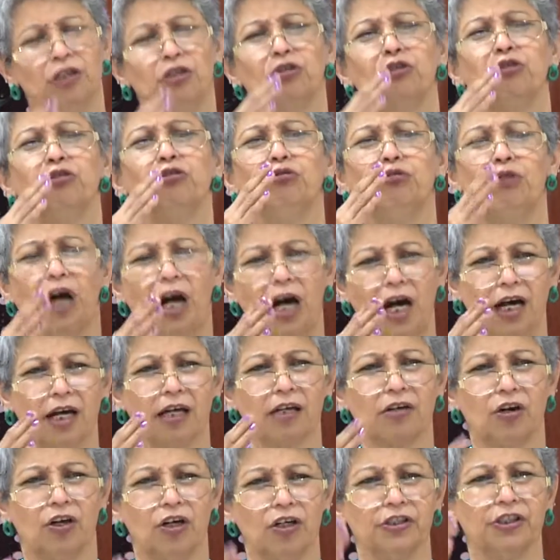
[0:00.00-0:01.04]
you
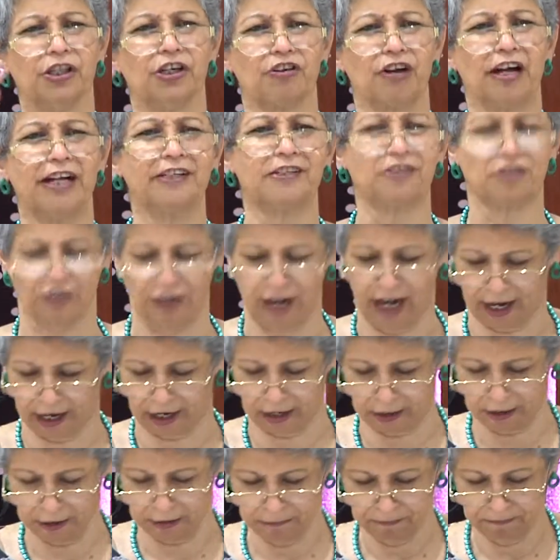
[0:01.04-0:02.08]
are on the right
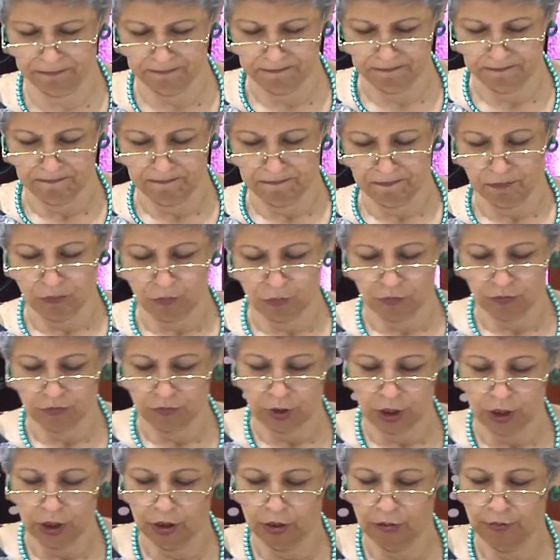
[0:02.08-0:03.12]
track.
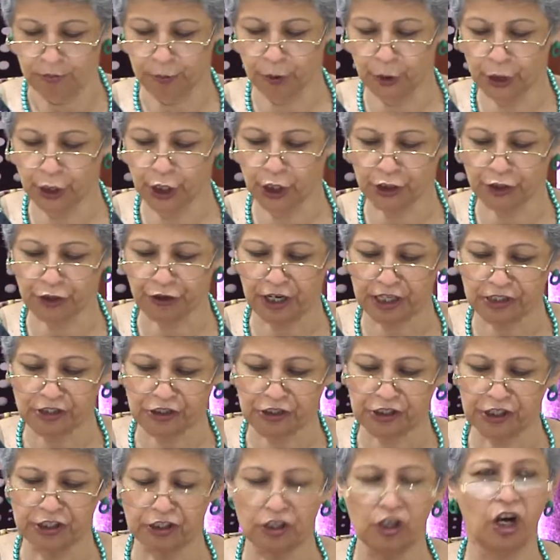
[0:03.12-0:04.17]
Put your
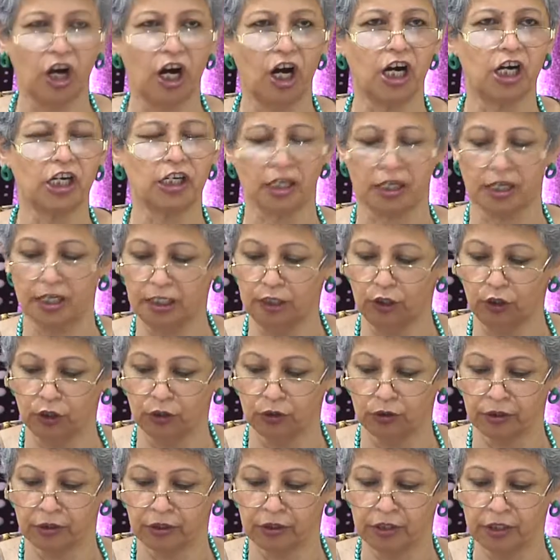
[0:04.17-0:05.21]
trust in God
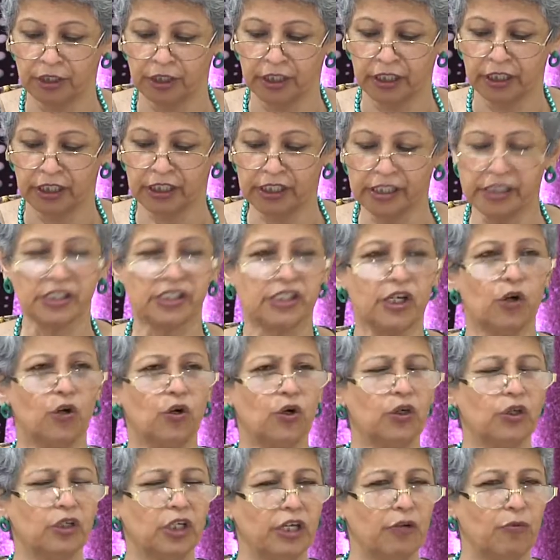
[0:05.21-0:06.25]
alone. He is the
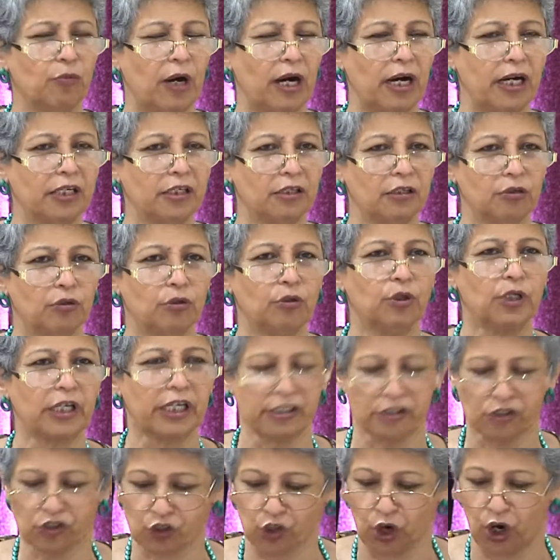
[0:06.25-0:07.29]
only one who
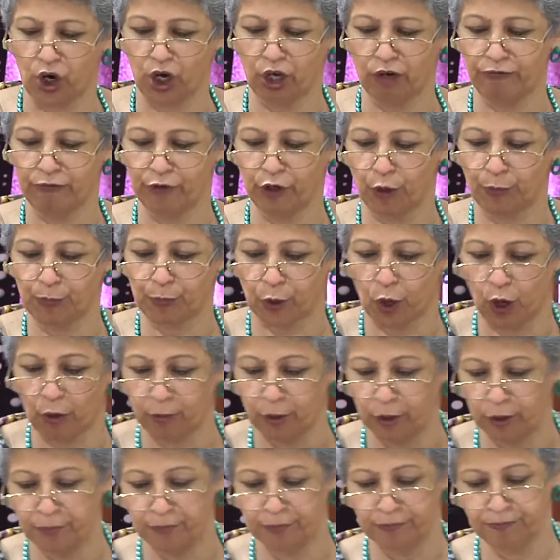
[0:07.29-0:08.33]
can solve your
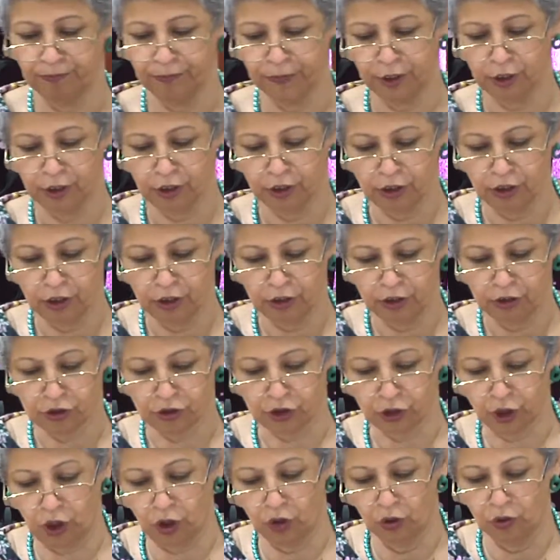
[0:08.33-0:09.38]
problem.
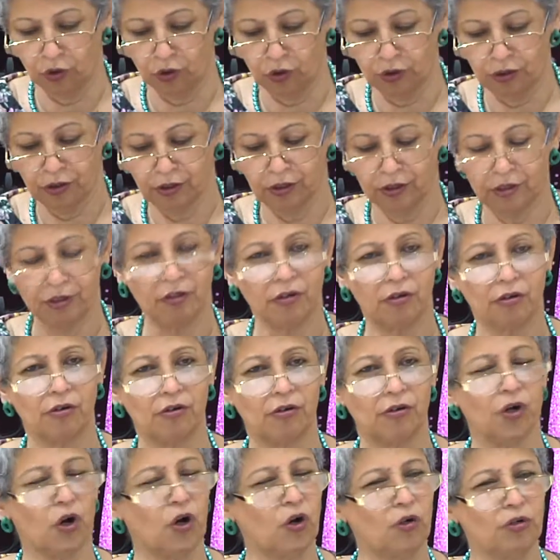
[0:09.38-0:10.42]
So,
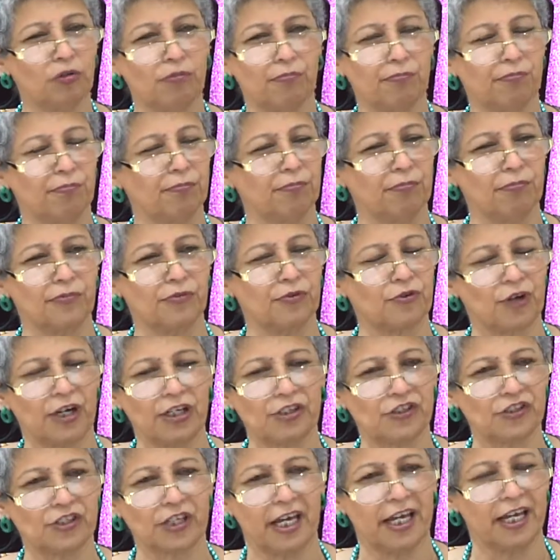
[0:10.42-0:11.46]
don't
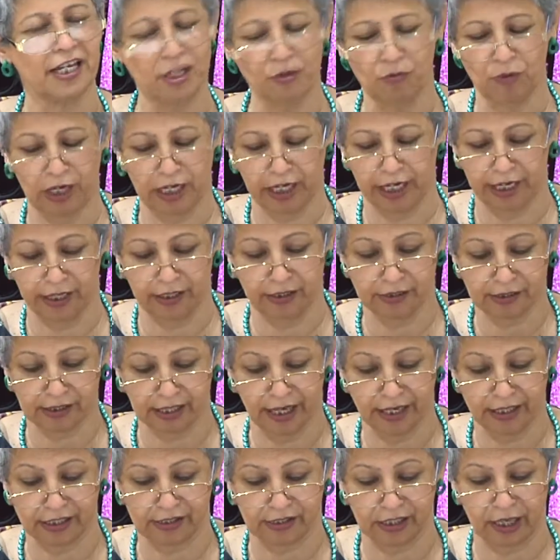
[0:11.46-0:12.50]
trust anyone else
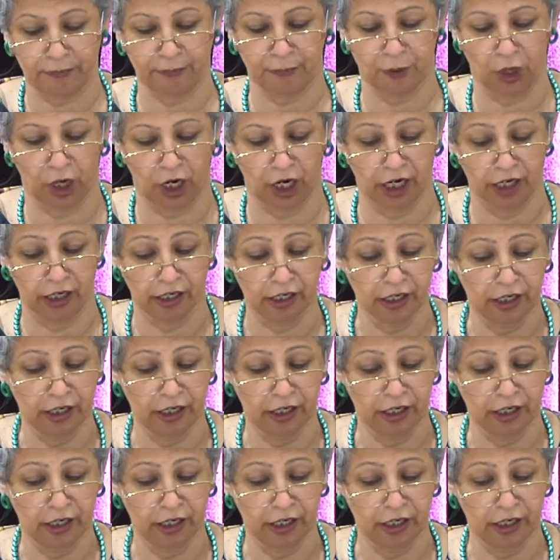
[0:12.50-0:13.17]
except God.